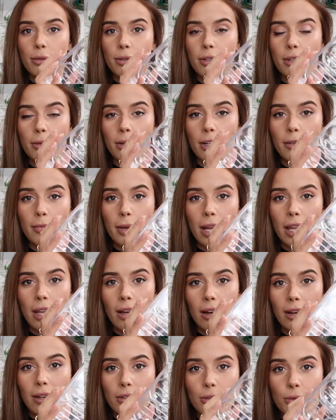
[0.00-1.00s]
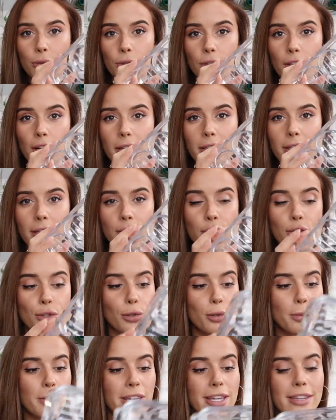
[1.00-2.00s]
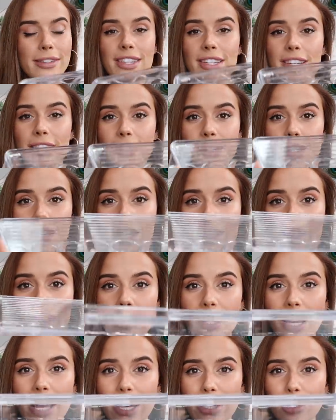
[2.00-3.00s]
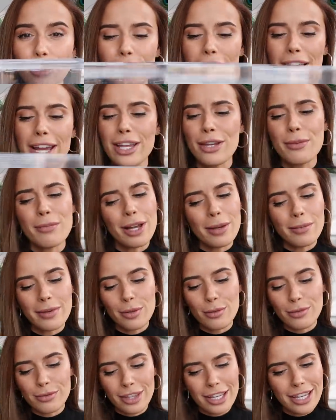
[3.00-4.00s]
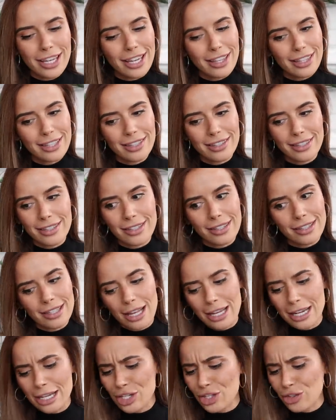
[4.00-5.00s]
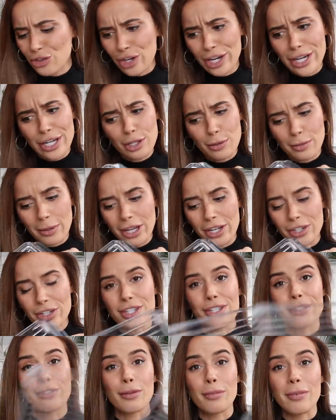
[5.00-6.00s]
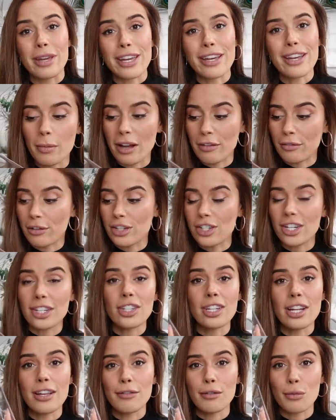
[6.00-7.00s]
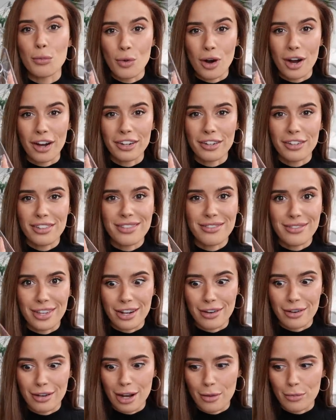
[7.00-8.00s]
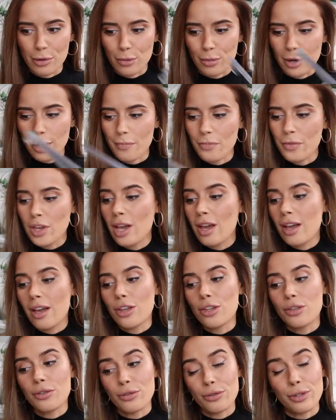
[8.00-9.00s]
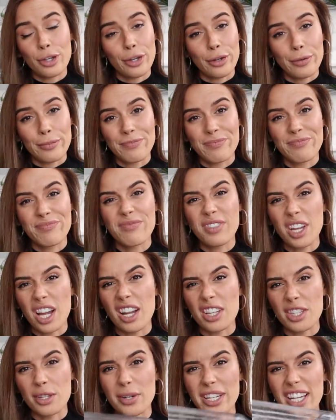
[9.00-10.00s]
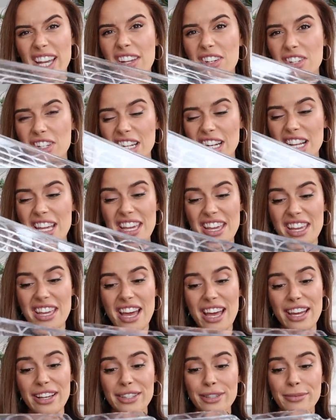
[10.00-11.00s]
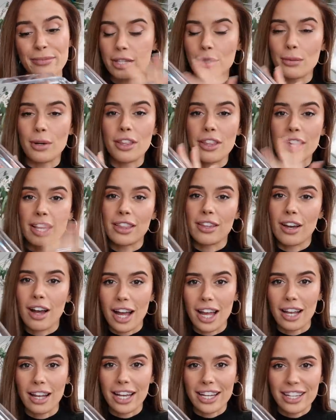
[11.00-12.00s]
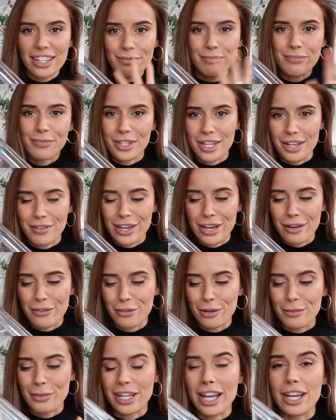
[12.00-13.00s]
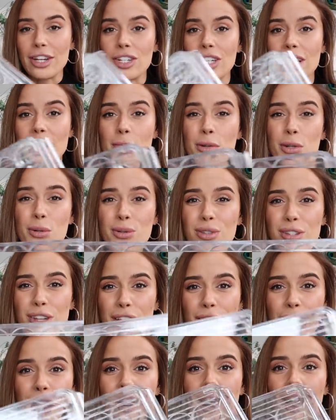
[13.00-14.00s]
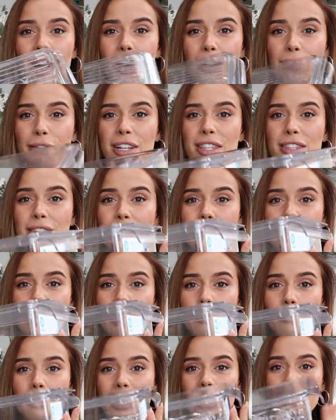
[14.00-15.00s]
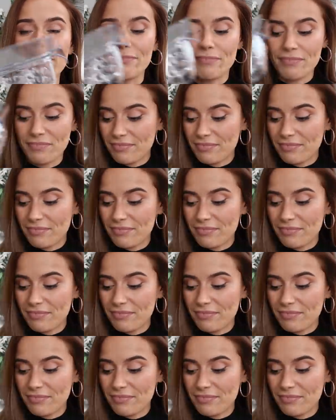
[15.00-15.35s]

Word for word: also one of my last organizational pieces is an egg tray you might be thinking this is a slightly strange purchase for me but my fridge actually for one didn't come with one two I do occasionally it's, it's the one thing that I like deviate from occasionally but also our friends and family